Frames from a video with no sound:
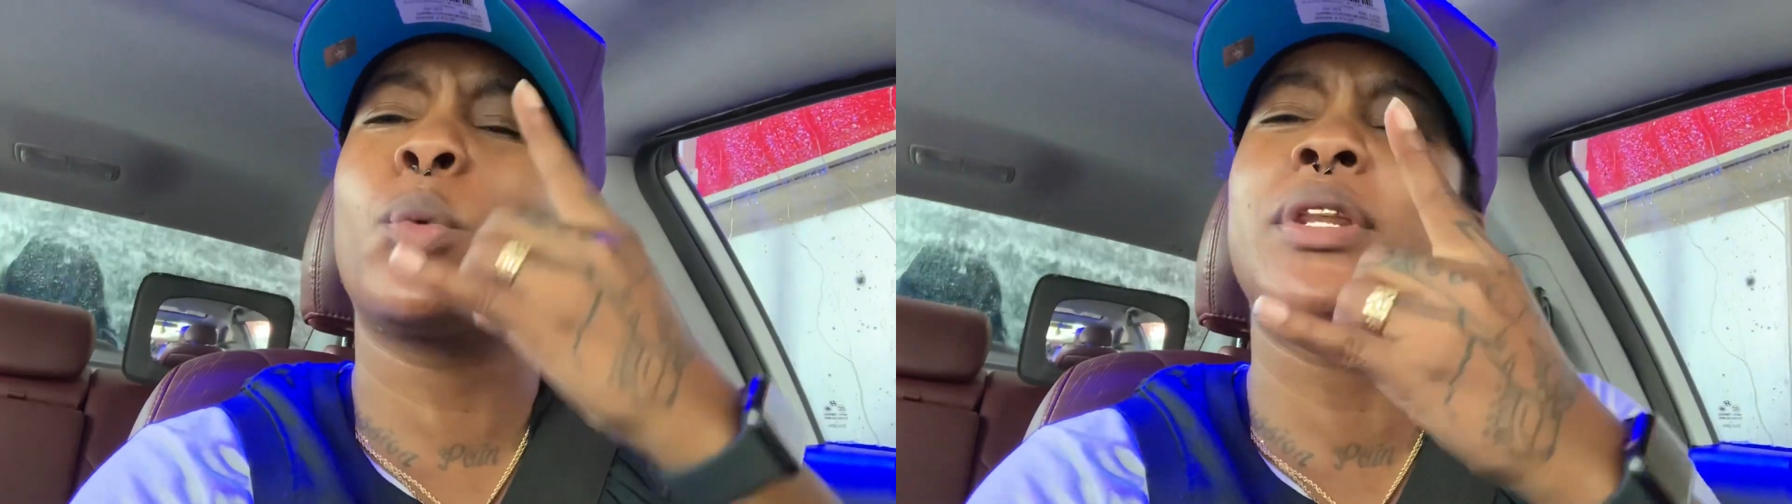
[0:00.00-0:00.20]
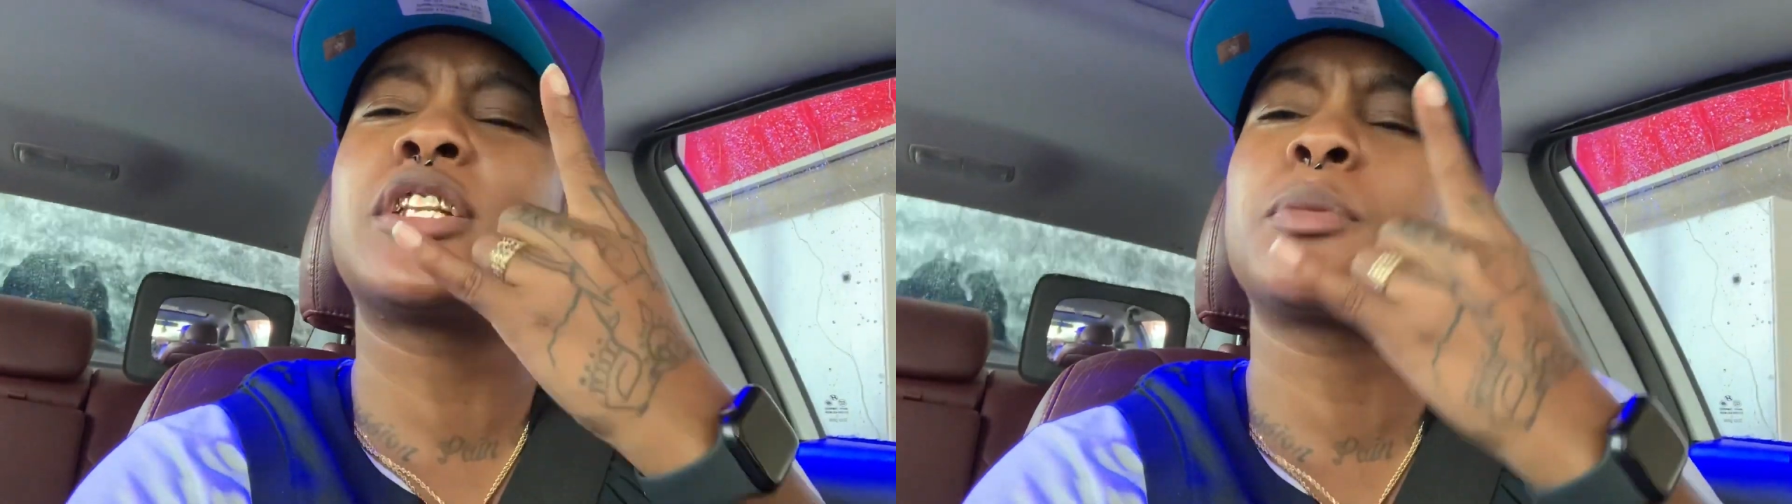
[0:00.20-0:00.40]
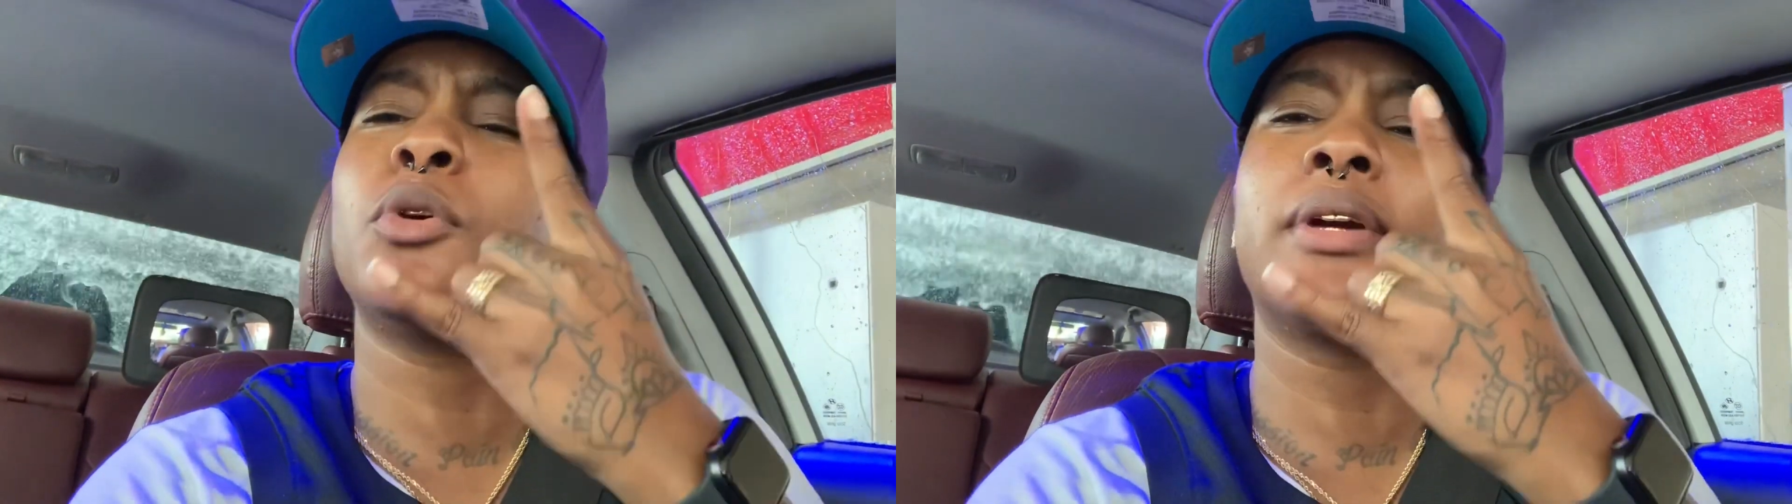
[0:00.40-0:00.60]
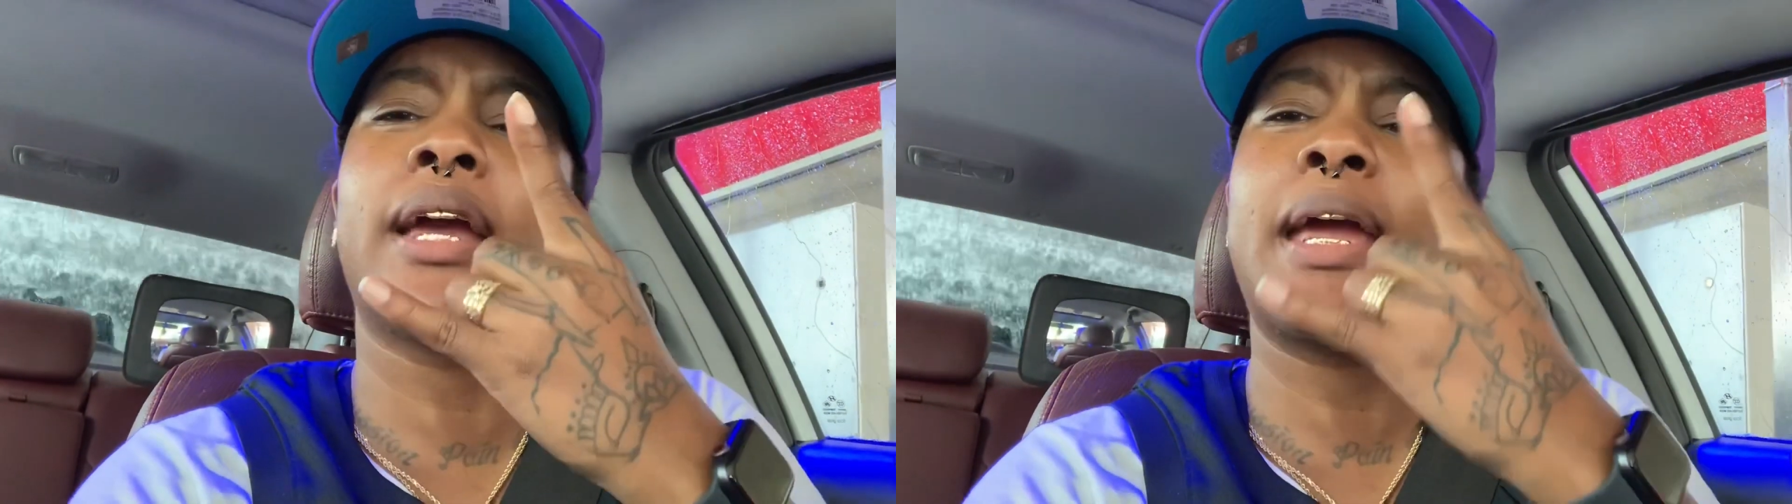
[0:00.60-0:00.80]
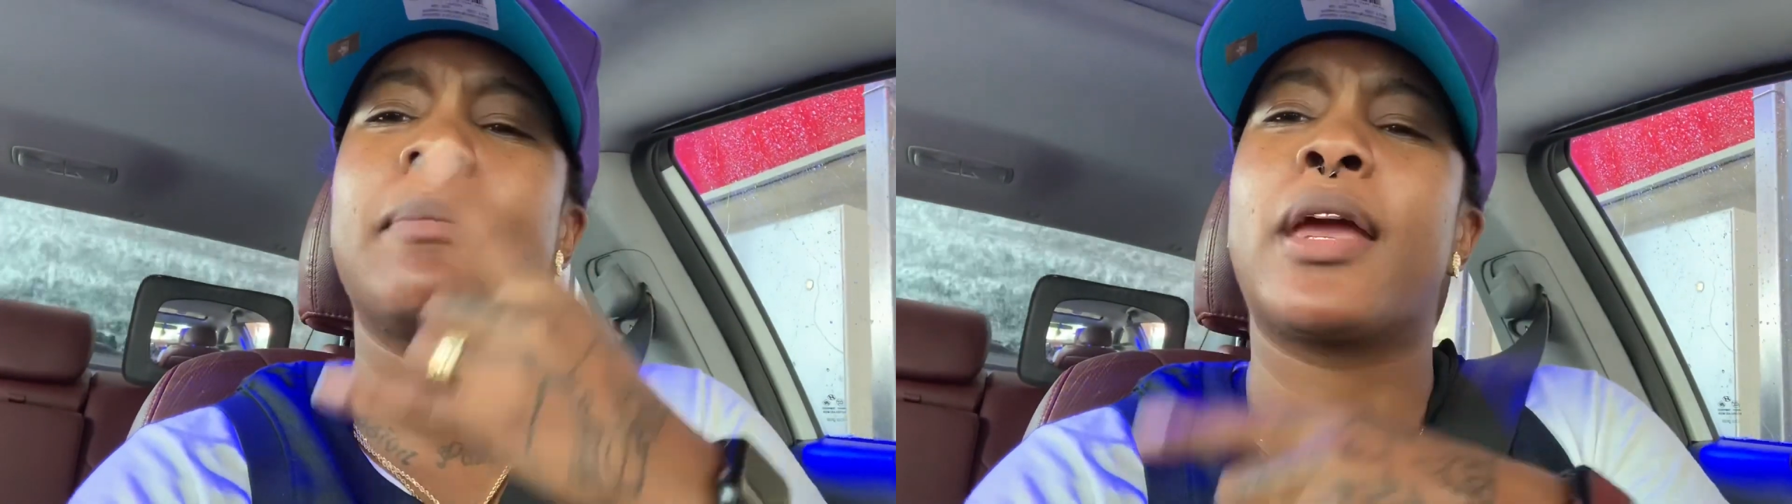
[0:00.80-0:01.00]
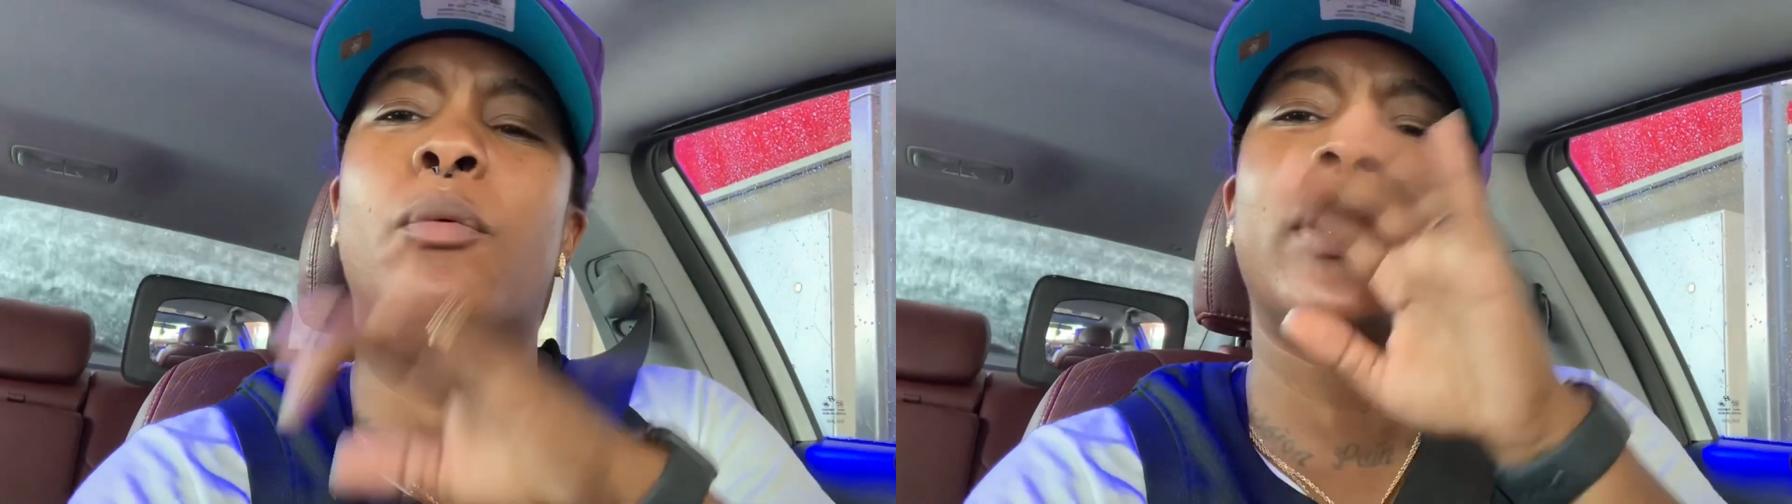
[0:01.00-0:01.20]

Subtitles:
Witherspoon Gang, man.